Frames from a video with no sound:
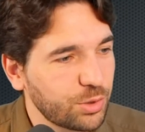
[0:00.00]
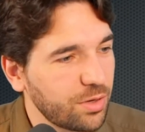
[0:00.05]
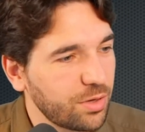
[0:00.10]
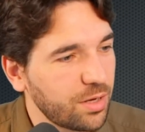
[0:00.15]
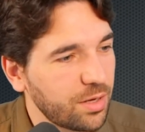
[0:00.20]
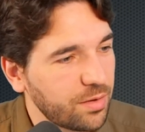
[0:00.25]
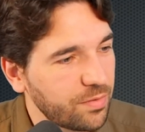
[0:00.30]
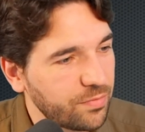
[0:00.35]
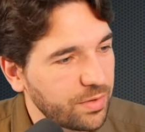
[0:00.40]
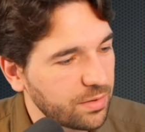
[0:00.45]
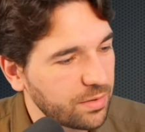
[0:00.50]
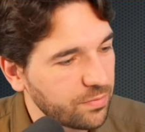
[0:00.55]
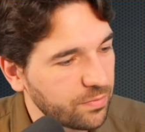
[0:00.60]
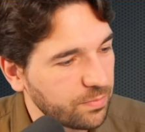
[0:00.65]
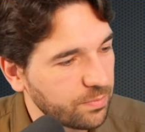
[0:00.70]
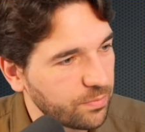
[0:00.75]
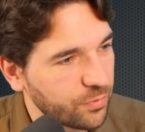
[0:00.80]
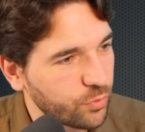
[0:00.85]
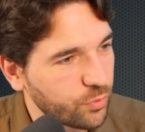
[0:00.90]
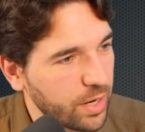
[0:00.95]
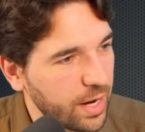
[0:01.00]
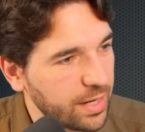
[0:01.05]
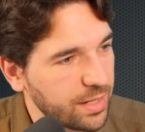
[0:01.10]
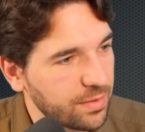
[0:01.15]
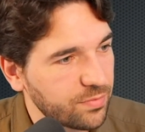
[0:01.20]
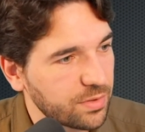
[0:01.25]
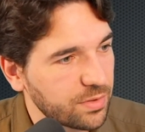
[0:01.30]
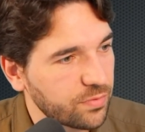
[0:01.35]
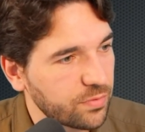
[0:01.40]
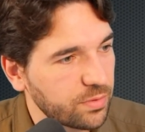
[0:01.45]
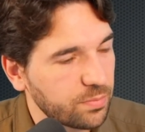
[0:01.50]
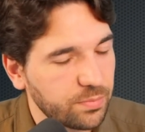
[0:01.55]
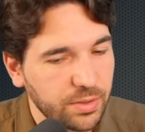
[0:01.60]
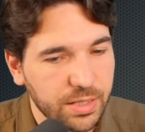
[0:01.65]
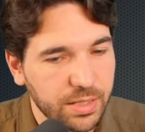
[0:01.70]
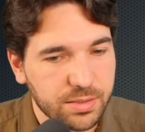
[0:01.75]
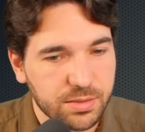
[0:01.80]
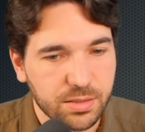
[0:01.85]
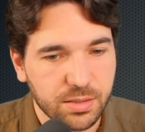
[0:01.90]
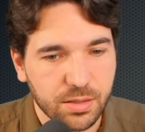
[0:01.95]
through a variety of different
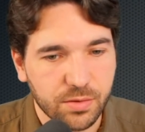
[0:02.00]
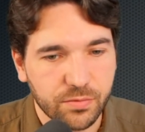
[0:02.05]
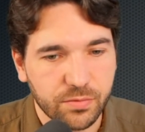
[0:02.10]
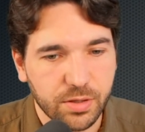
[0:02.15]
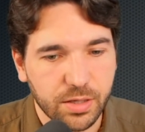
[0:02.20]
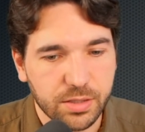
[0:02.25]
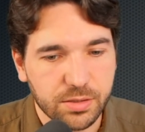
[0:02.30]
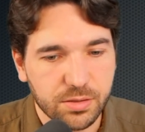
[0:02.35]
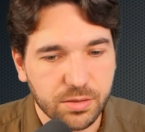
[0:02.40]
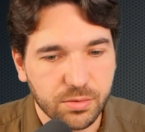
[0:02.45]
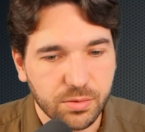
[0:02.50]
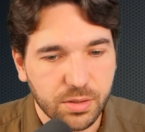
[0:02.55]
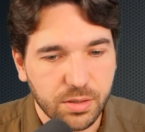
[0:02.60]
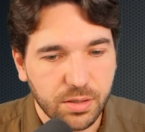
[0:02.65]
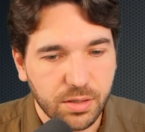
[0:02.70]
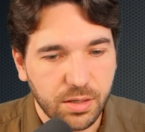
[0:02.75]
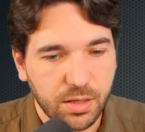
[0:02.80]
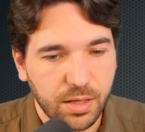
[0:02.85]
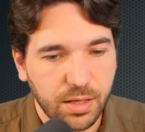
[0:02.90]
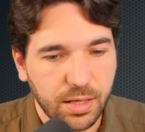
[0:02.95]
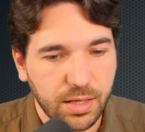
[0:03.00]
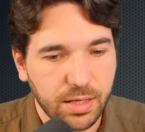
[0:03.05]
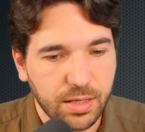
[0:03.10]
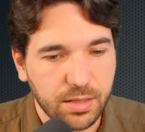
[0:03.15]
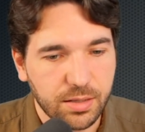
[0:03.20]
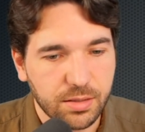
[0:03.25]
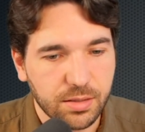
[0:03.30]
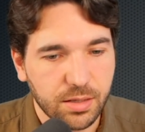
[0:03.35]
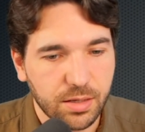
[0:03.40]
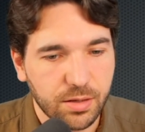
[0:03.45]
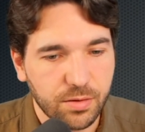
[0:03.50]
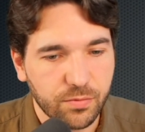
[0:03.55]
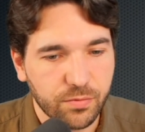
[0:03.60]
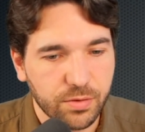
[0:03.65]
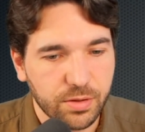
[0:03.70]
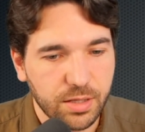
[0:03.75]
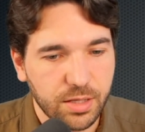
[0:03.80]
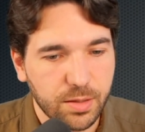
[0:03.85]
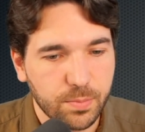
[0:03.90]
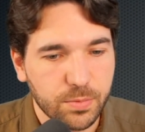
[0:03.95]
places he could fly to. And
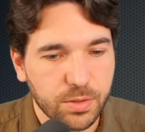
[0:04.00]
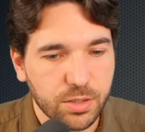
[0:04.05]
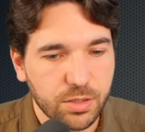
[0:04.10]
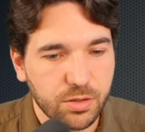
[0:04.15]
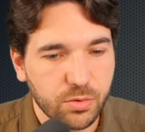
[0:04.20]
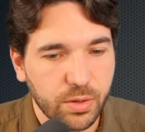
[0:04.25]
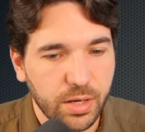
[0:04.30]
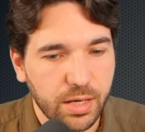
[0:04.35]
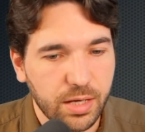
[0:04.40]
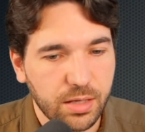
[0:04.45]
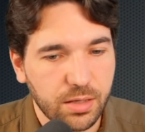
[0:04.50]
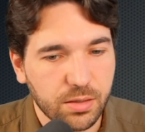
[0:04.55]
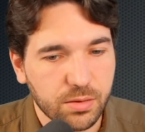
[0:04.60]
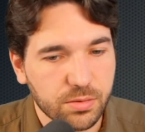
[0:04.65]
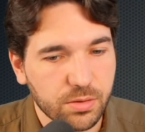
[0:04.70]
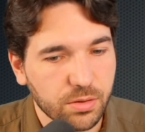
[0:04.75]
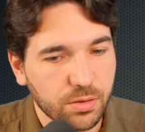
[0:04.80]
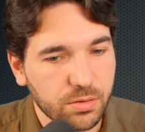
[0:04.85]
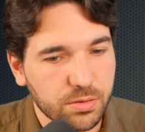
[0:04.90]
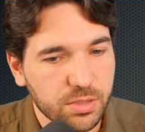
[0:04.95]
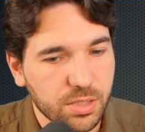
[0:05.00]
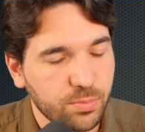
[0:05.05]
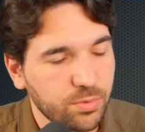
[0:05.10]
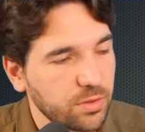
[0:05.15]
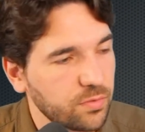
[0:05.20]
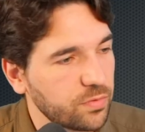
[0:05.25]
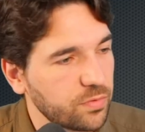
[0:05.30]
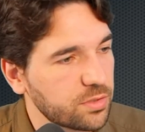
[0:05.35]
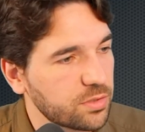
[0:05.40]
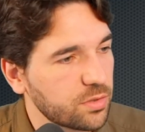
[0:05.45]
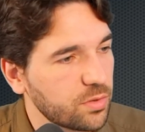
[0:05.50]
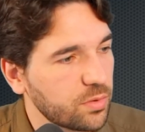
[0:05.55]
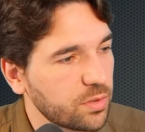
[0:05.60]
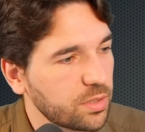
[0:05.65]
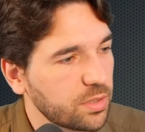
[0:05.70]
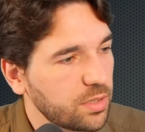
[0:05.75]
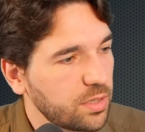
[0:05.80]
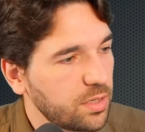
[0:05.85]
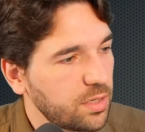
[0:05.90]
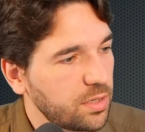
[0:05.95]
for them, the UAE earns a perfect
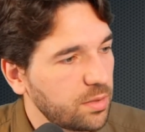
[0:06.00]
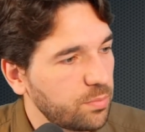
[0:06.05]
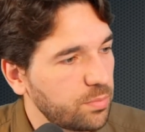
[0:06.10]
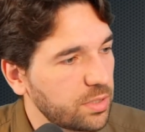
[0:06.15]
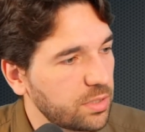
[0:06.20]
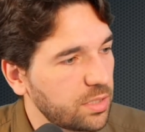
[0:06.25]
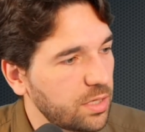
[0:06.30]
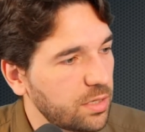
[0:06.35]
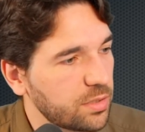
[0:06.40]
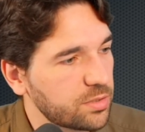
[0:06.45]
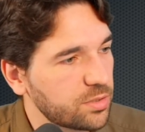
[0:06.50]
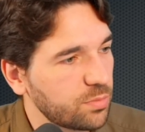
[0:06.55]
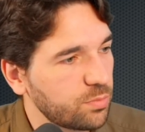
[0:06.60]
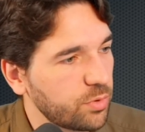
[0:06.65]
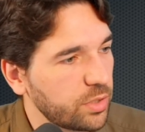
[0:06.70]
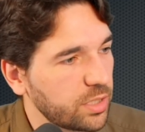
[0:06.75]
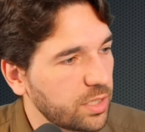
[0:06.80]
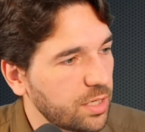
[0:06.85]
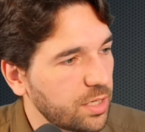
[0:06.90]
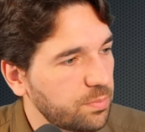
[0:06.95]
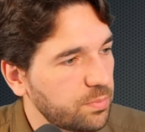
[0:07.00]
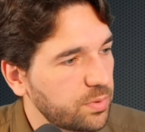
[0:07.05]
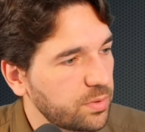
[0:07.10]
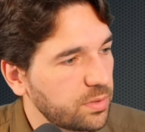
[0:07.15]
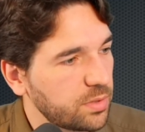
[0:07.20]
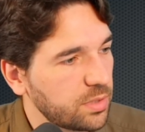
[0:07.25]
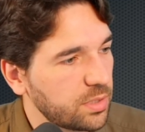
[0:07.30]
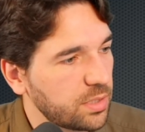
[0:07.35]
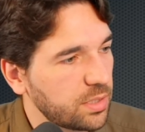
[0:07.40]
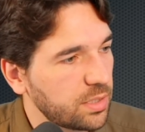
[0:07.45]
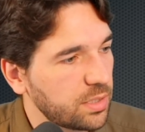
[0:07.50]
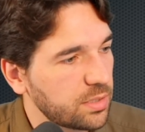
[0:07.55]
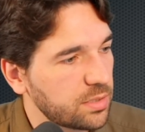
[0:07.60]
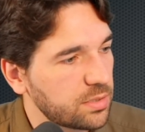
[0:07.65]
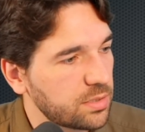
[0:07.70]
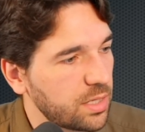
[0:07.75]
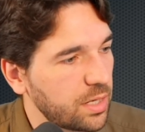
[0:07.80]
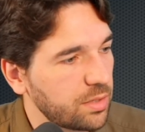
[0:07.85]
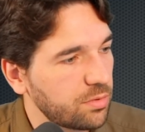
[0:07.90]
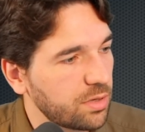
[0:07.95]
score. But they also bring up
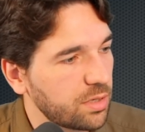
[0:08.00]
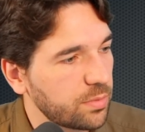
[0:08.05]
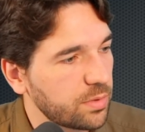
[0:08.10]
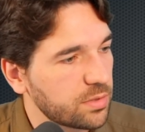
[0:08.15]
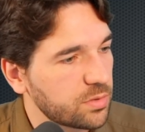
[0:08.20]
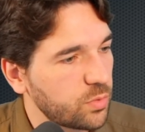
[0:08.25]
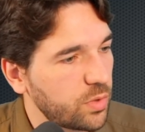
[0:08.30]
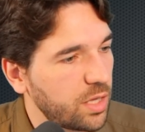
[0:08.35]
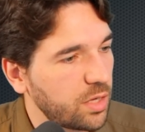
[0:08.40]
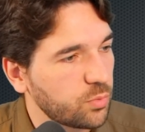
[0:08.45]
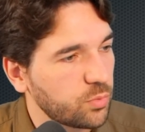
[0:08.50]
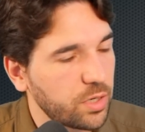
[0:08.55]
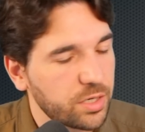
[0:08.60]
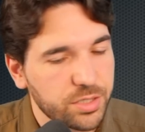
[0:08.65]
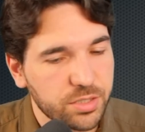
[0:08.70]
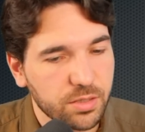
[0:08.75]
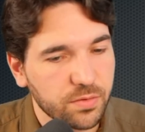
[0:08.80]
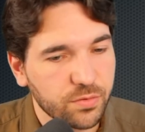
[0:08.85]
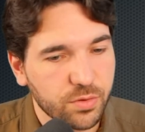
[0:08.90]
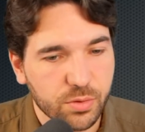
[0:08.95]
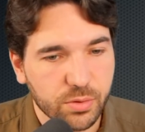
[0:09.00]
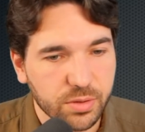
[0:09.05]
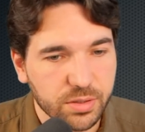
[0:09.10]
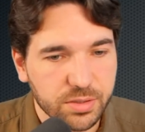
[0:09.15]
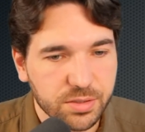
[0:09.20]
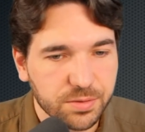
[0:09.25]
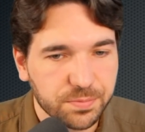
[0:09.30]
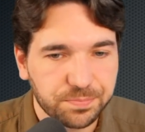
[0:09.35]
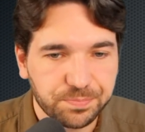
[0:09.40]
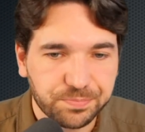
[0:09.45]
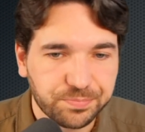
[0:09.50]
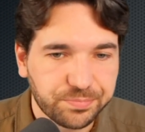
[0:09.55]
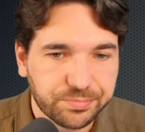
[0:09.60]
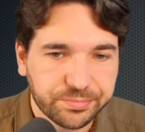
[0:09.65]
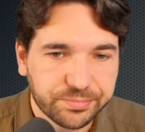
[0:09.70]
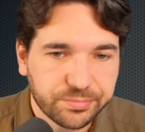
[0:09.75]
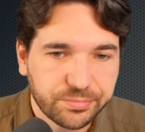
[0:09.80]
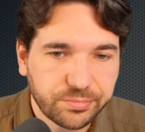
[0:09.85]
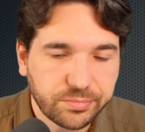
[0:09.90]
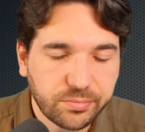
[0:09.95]
Saudi Arabia as well. Russia, of course.
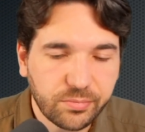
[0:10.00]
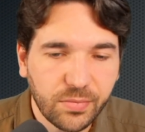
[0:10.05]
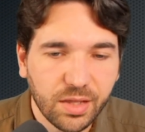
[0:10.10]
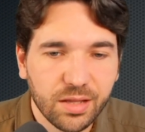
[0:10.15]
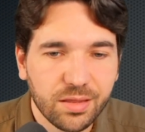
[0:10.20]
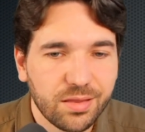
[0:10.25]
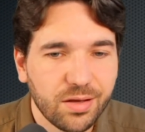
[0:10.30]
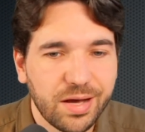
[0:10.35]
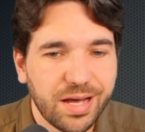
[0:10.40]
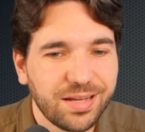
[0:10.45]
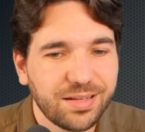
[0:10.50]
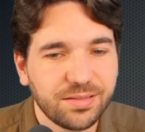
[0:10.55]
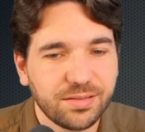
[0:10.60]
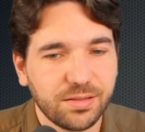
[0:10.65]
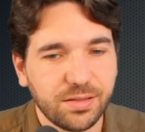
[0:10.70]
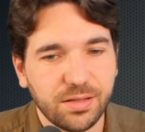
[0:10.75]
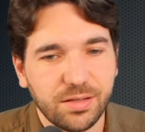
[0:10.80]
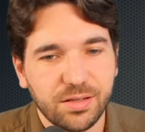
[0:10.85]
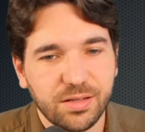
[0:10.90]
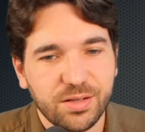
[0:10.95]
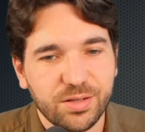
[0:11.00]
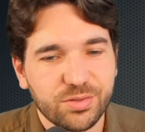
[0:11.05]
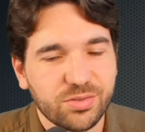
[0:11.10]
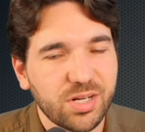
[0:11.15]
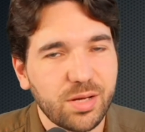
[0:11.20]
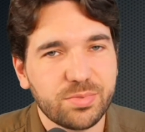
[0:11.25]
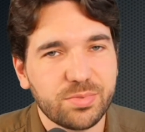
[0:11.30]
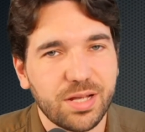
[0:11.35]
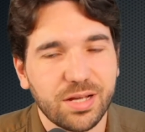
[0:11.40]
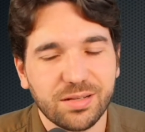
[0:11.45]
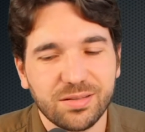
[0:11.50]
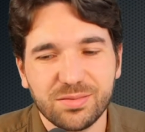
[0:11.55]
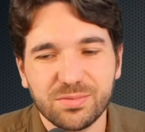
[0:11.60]
Trump is